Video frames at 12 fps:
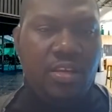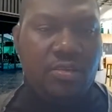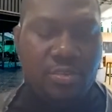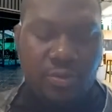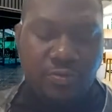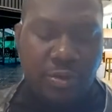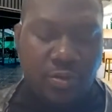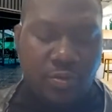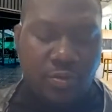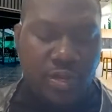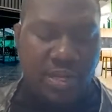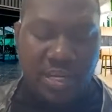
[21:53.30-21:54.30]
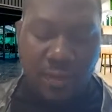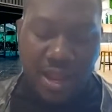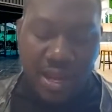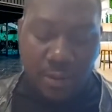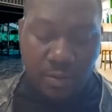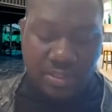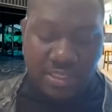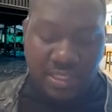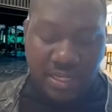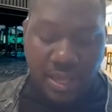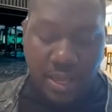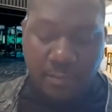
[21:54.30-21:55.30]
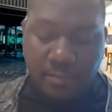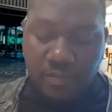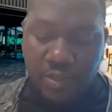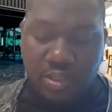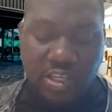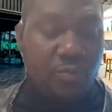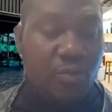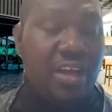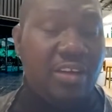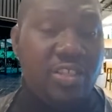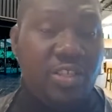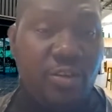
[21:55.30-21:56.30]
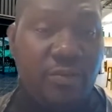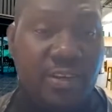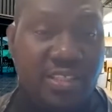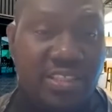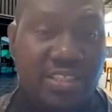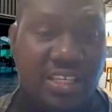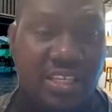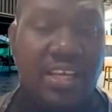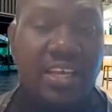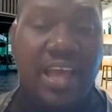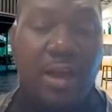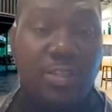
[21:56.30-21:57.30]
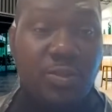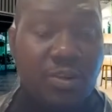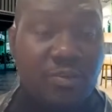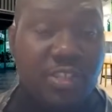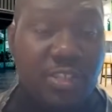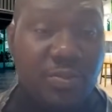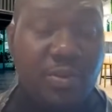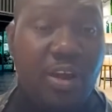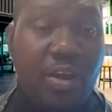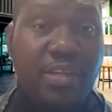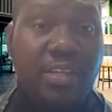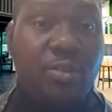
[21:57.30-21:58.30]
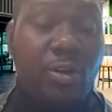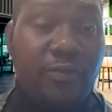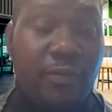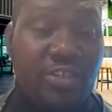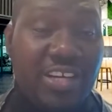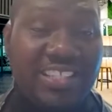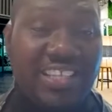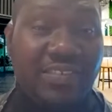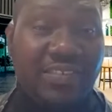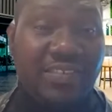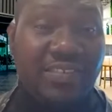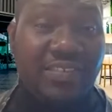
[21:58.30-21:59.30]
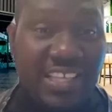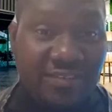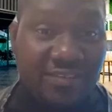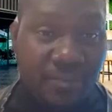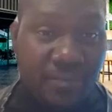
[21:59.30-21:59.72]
So real quickly, while I was when I was in the university, I was one of those people that were being taught 477,